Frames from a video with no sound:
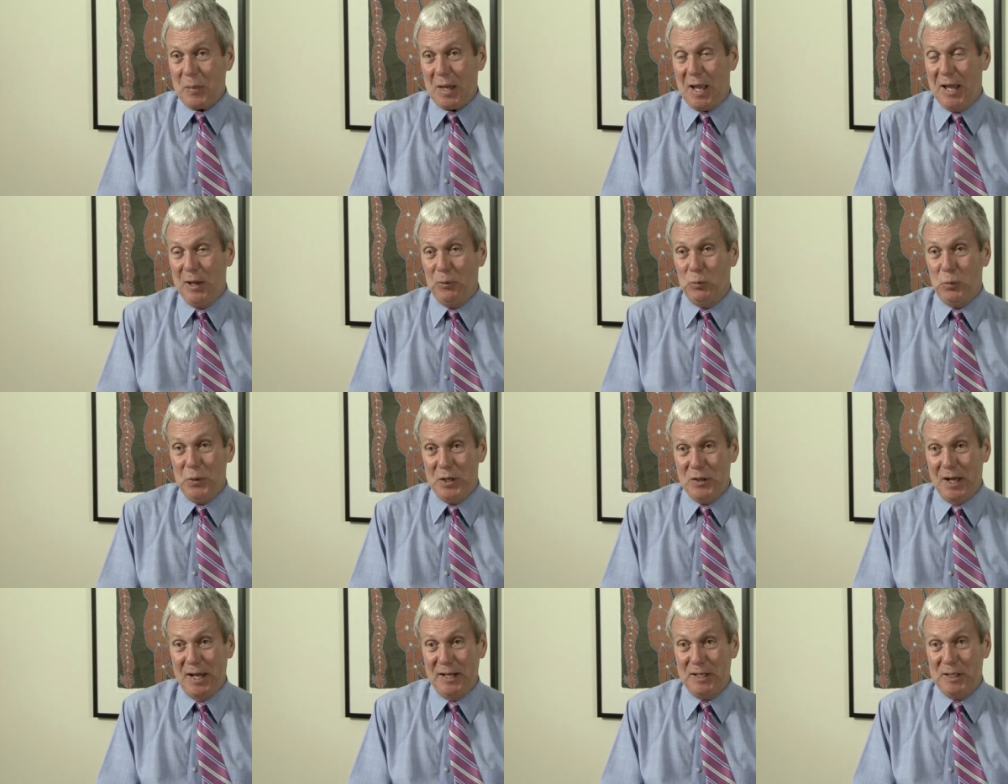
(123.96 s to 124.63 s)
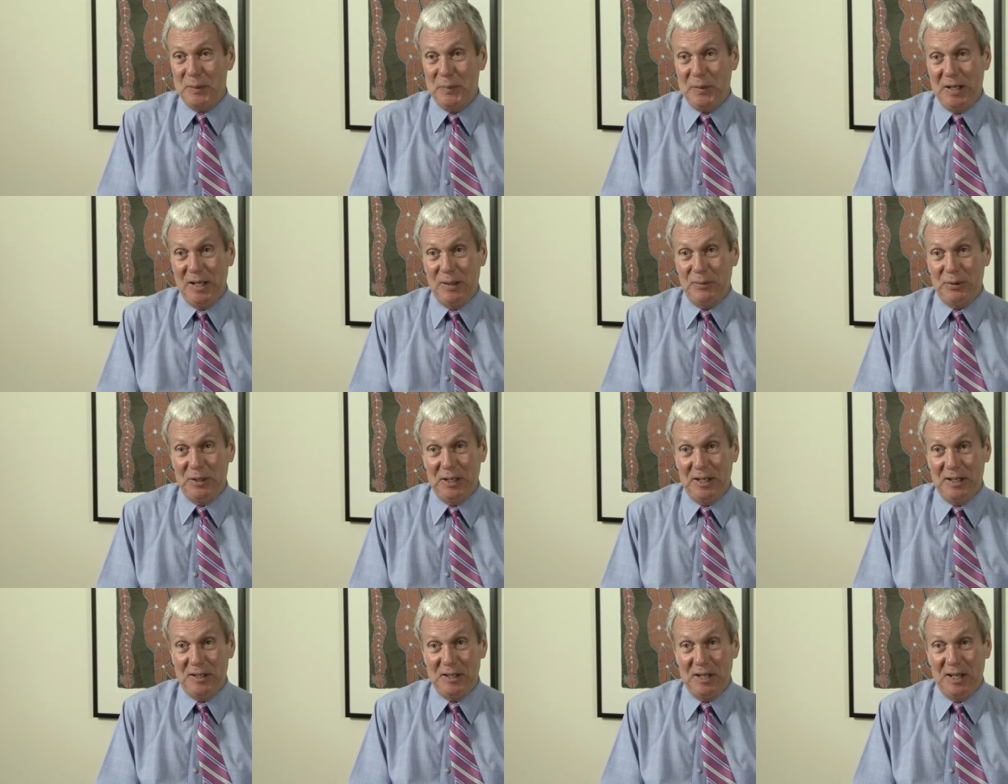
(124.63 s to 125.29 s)
And we like to be able
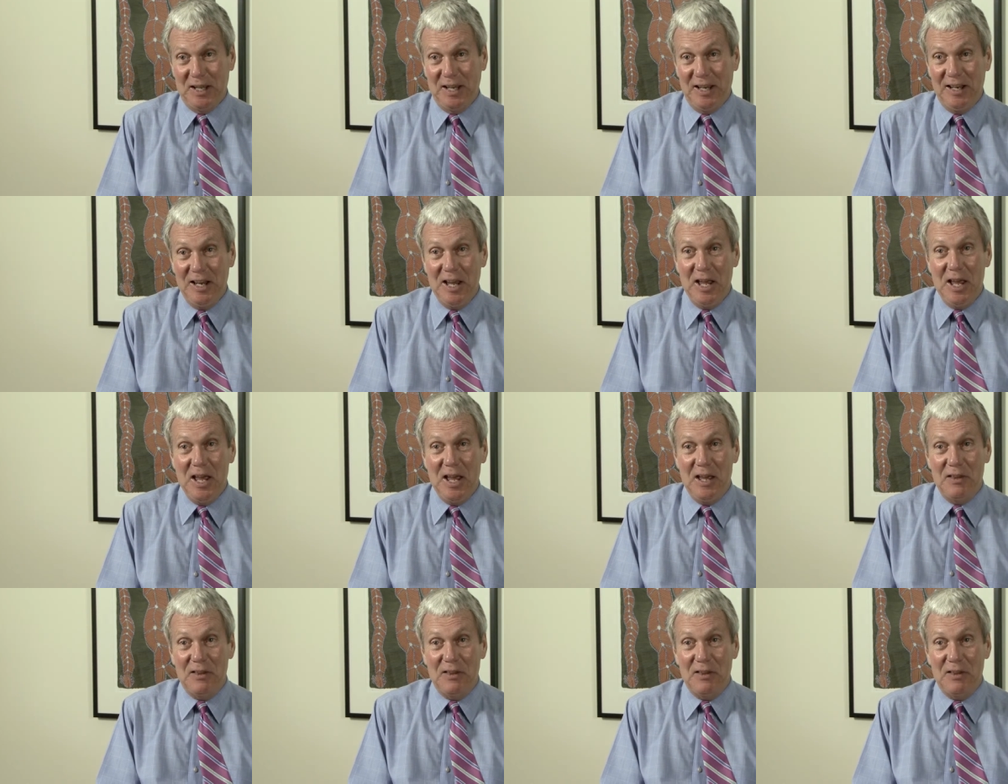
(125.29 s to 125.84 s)
to indicate